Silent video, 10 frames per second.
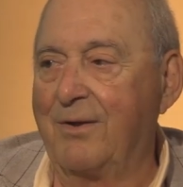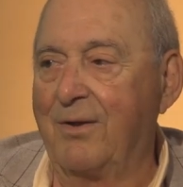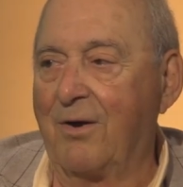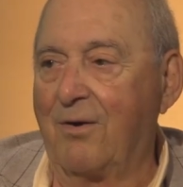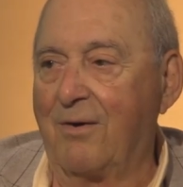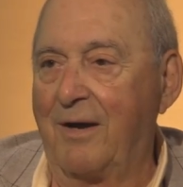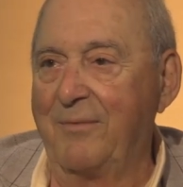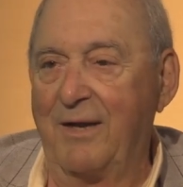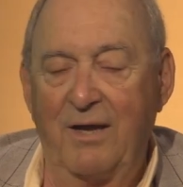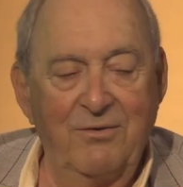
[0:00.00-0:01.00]
You know, I
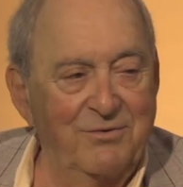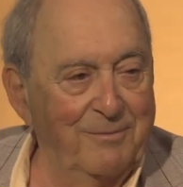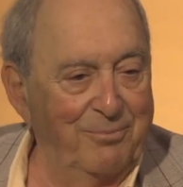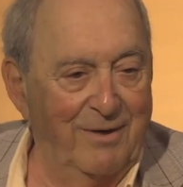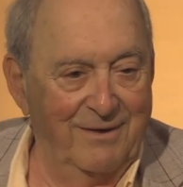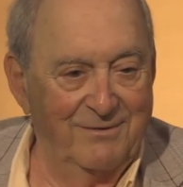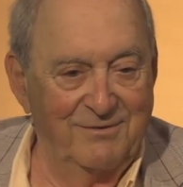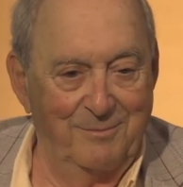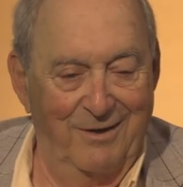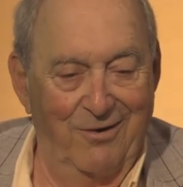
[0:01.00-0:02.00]
mean, I used to
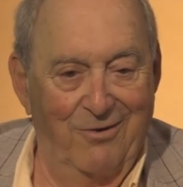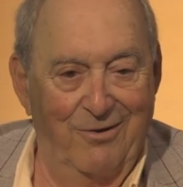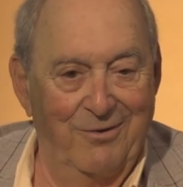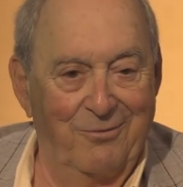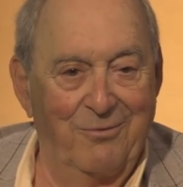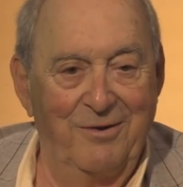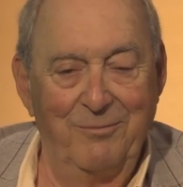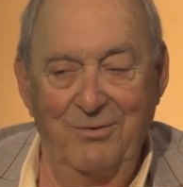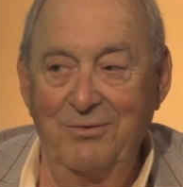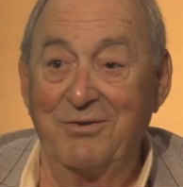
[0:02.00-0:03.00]
practice my horn and
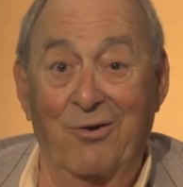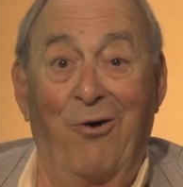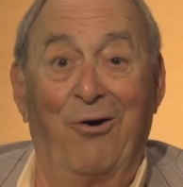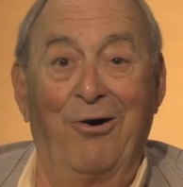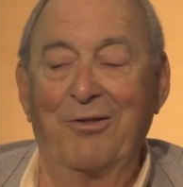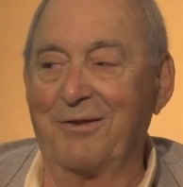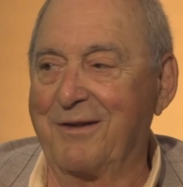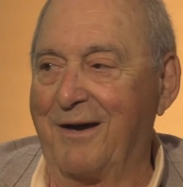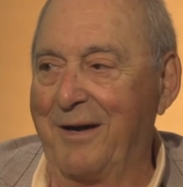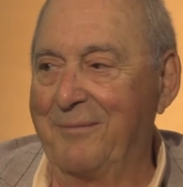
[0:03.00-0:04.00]
write music all
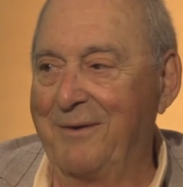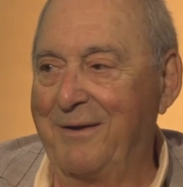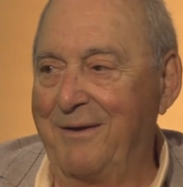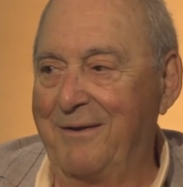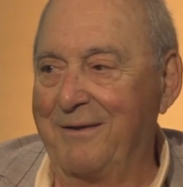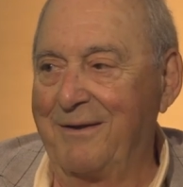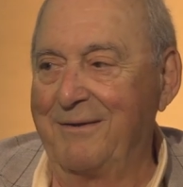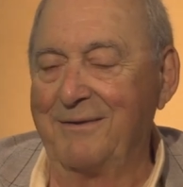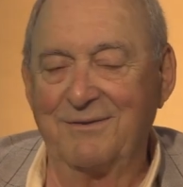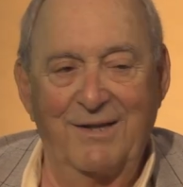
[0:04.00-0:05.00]
the time. Yeah. Then
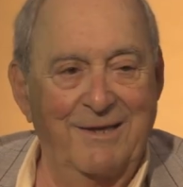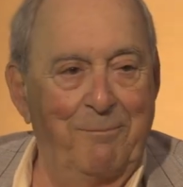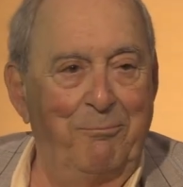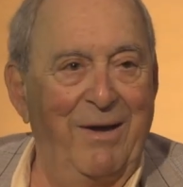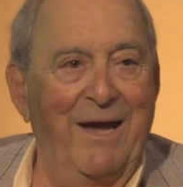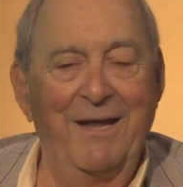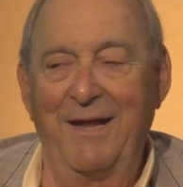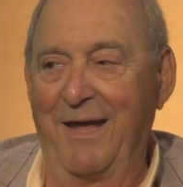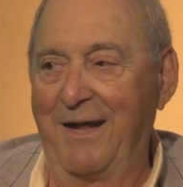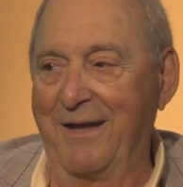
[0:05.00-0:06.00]
it's like you're banging
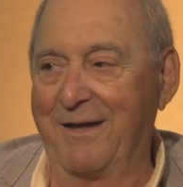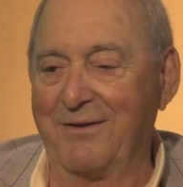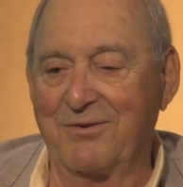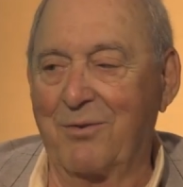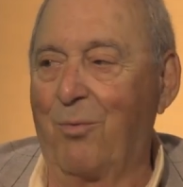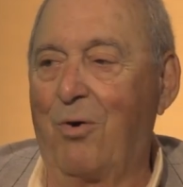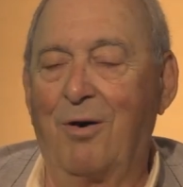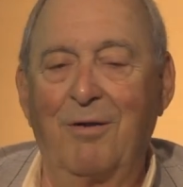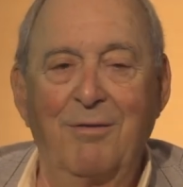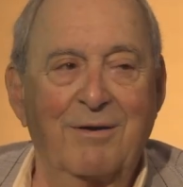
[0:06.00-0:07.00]
your head against the
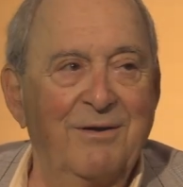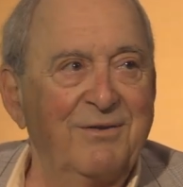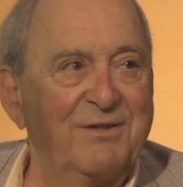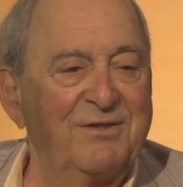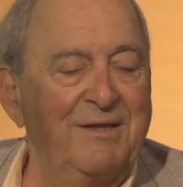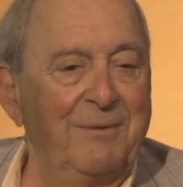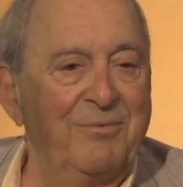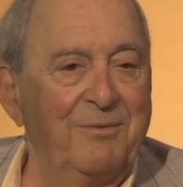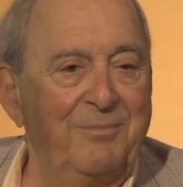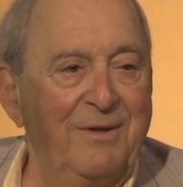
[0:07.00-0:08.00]
wall because it
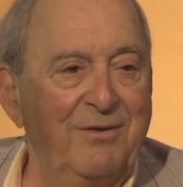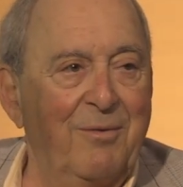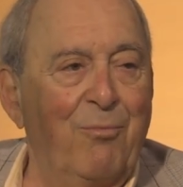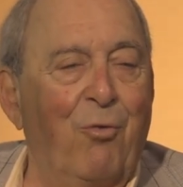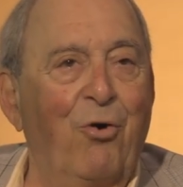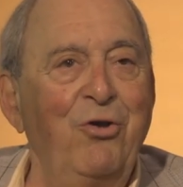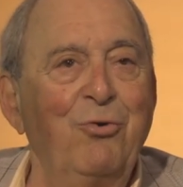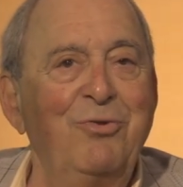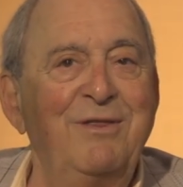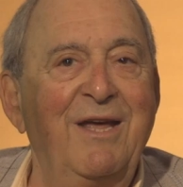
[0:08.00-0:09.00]
seemed to be the more
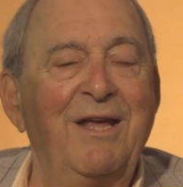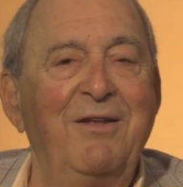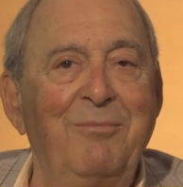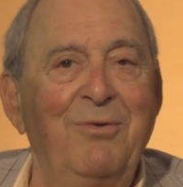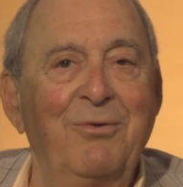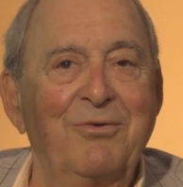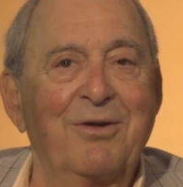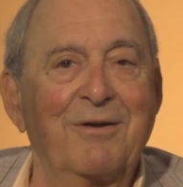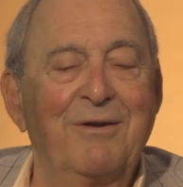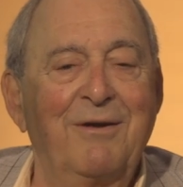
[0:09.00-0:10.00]
you did in
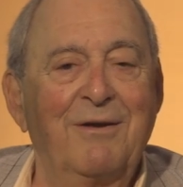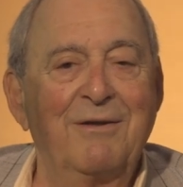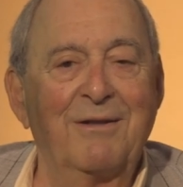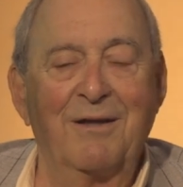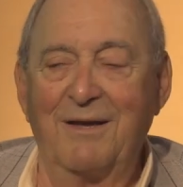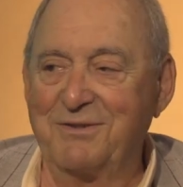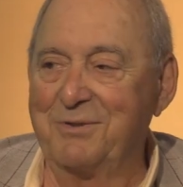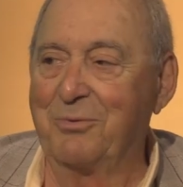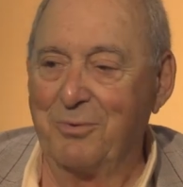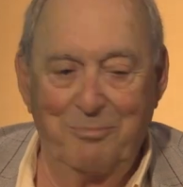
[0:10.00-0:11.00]
music, the
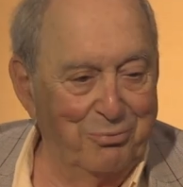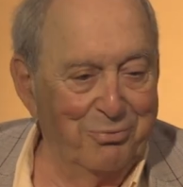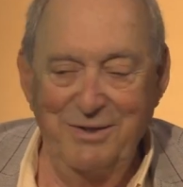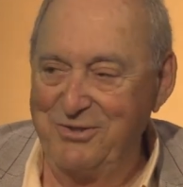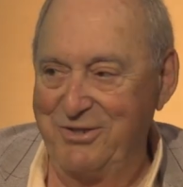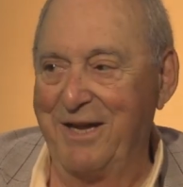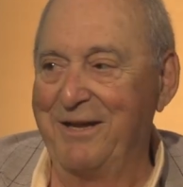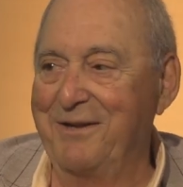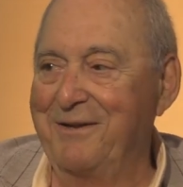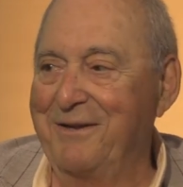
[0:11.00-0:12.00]
less you were appreciated.